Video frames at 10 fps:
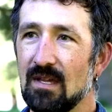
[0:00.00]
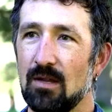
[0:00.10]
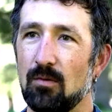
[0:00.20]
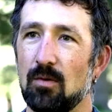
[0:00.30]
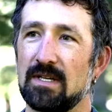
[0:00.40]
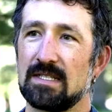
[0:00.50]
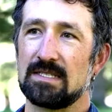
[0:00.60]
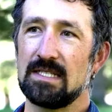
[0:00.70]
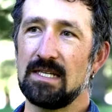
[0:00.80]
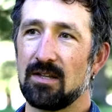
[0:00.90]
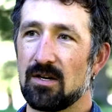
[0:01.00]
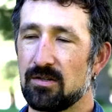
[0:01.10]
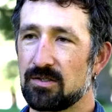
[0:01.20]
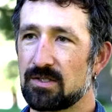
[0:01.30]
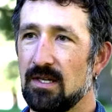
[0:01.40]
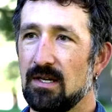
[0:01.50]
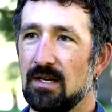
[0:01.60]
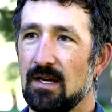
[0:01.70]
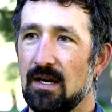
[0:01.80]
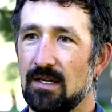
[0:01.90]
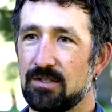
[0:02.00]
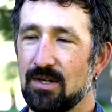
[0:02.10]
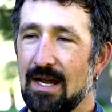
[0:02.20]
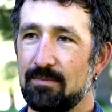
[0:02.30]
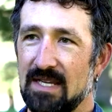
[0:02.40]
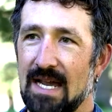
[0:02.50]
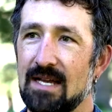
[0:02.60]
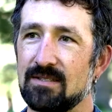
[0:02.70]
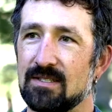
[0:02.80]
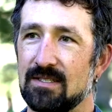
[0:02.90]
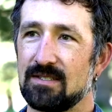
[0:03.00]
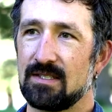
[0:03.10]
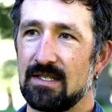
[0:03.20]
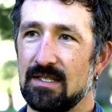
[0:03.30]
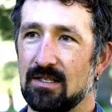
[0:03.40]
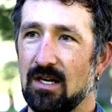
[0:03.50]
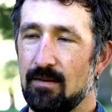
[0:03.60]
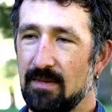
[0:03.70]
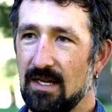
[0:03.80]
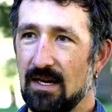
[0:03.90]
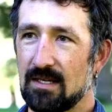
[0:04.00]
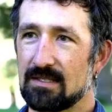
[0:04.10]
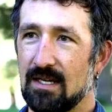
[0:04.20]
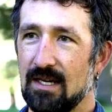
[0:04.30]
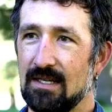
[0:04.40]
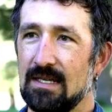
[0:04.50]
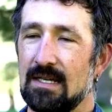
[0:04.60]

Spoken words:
And what we can see in those trapped gases in carbon dioxide